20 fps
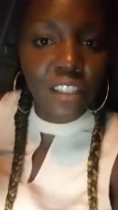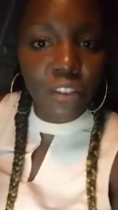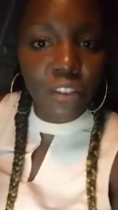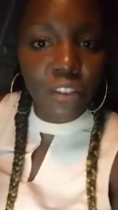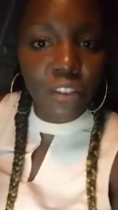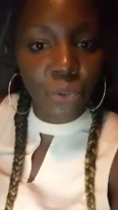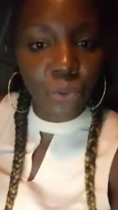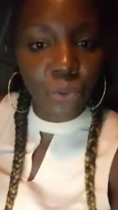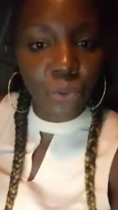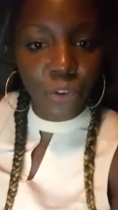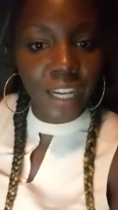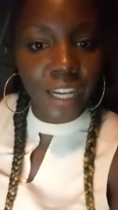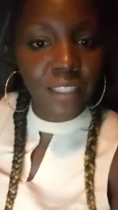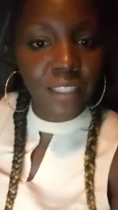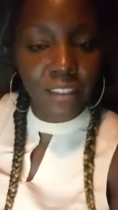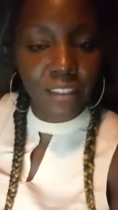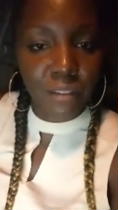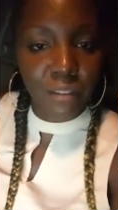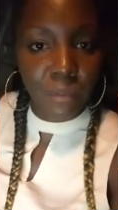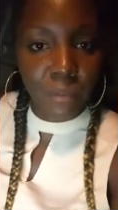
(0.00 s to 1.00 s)
feel right
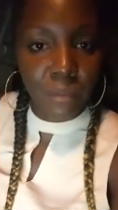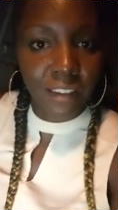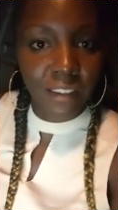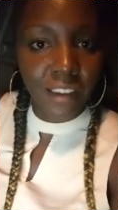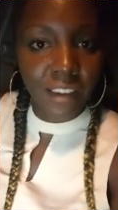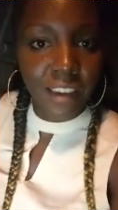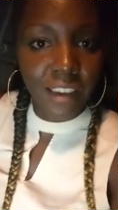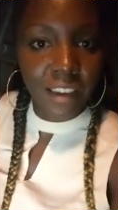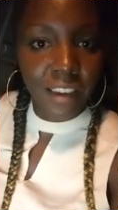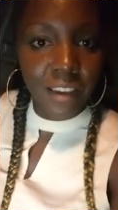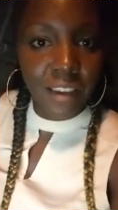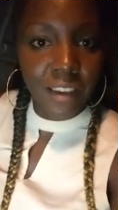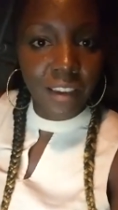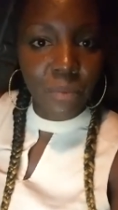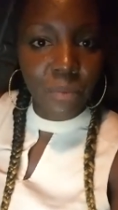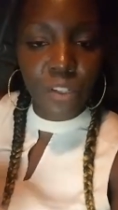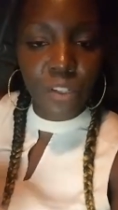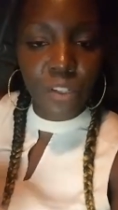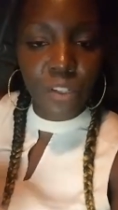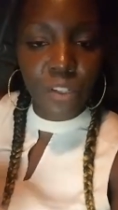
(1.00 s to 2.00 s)
to me.
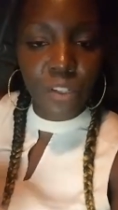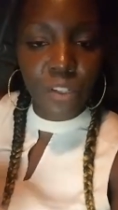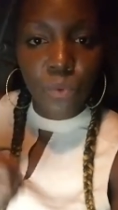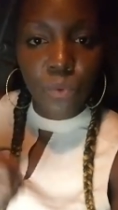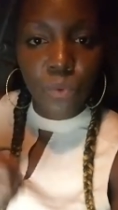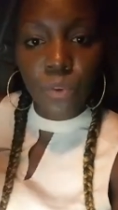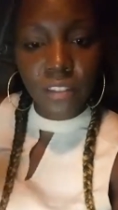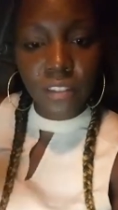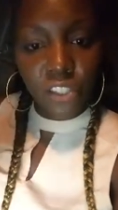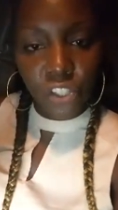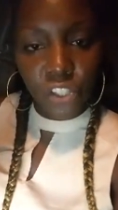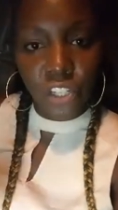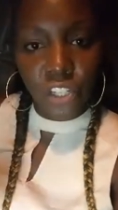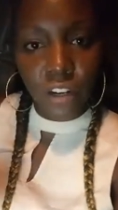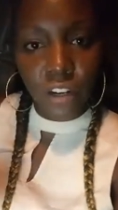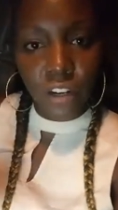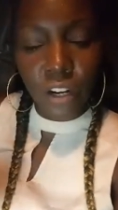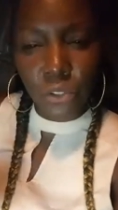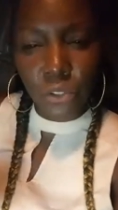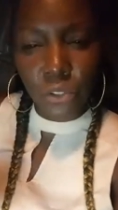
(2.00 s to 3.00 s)
Because when we start to
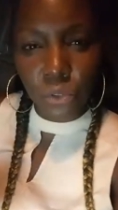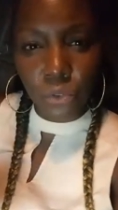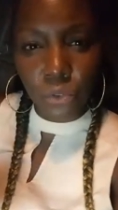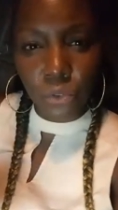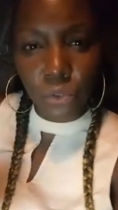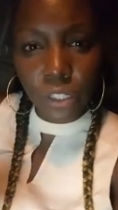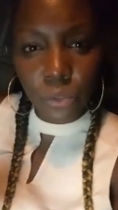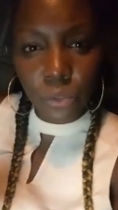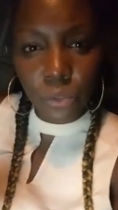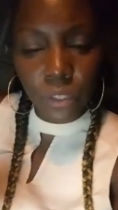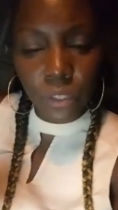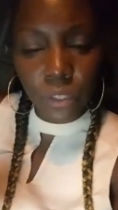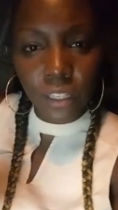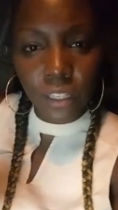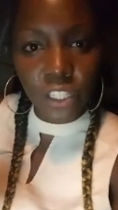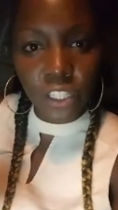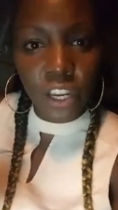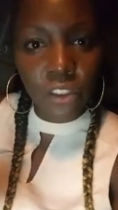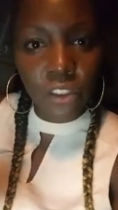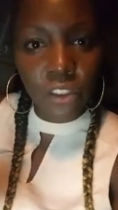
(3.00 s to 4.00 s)
share our stories with
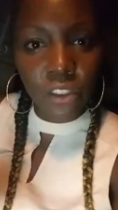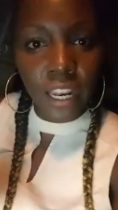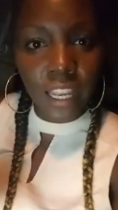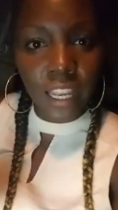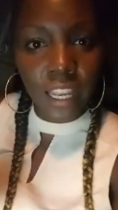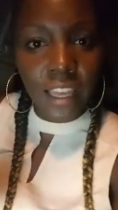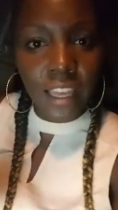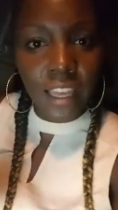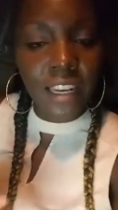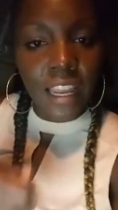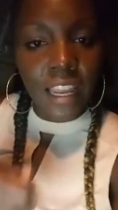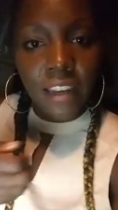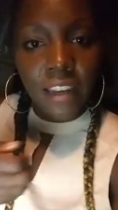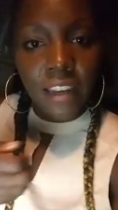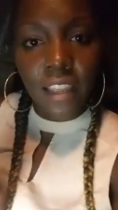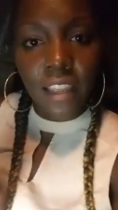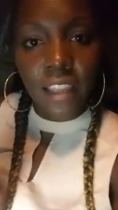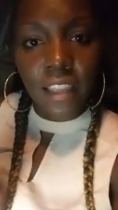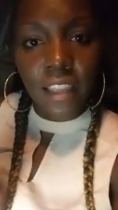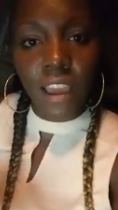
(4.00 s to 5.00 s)
each other like that, and
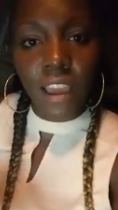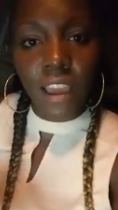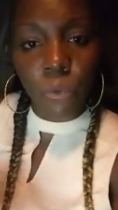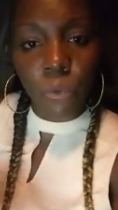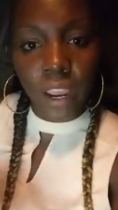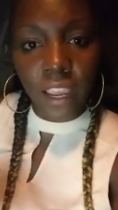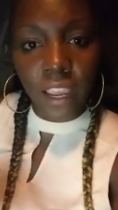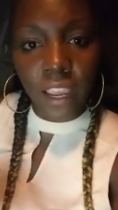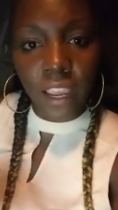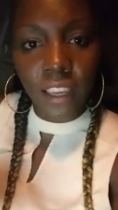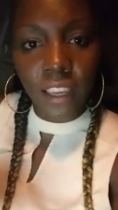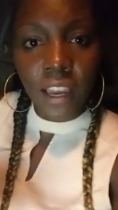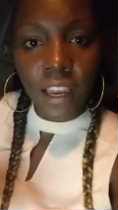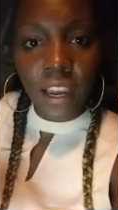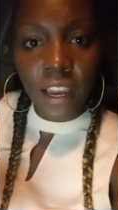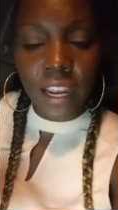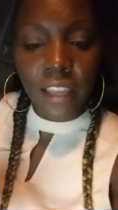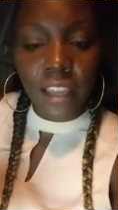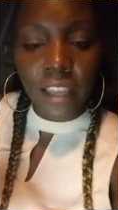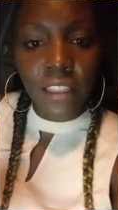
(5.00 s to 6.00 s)
in that way,
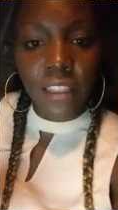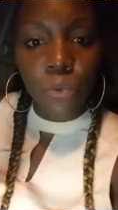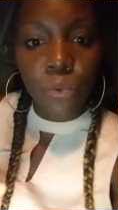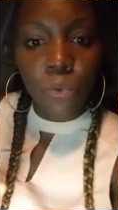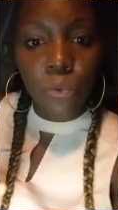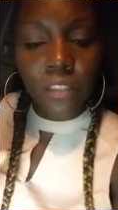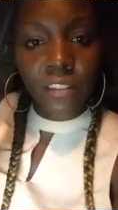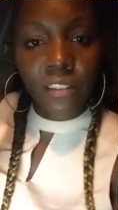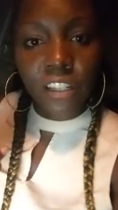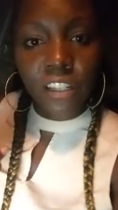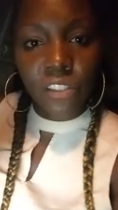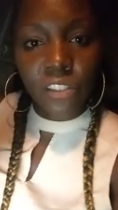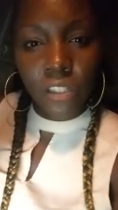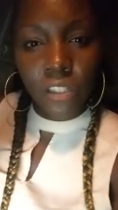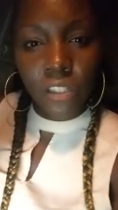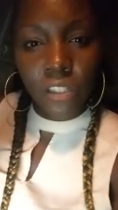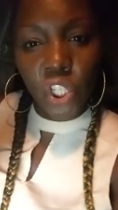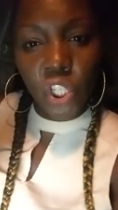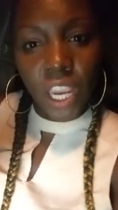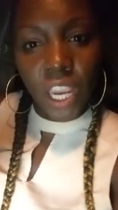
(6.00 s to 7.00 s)
I think we start to
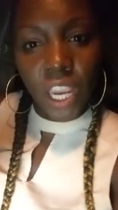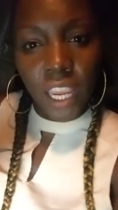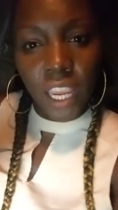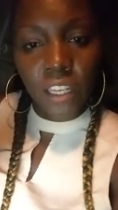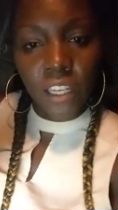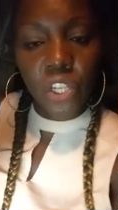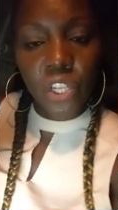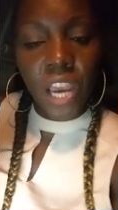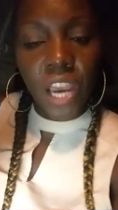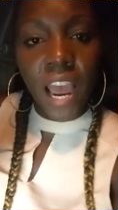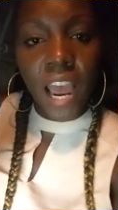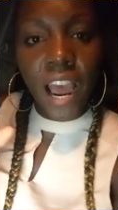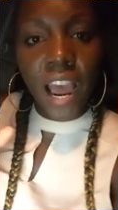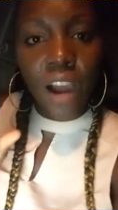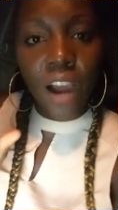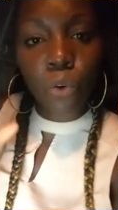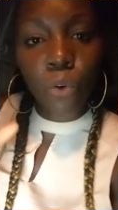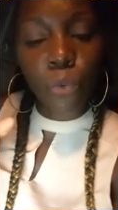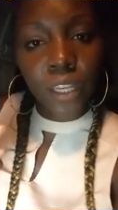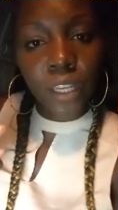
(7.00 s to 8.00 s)
change
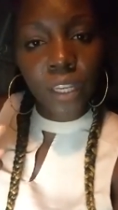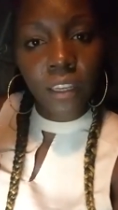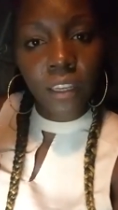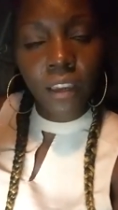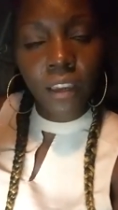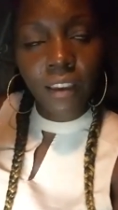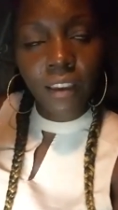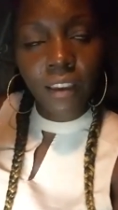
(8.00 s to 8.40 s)
how we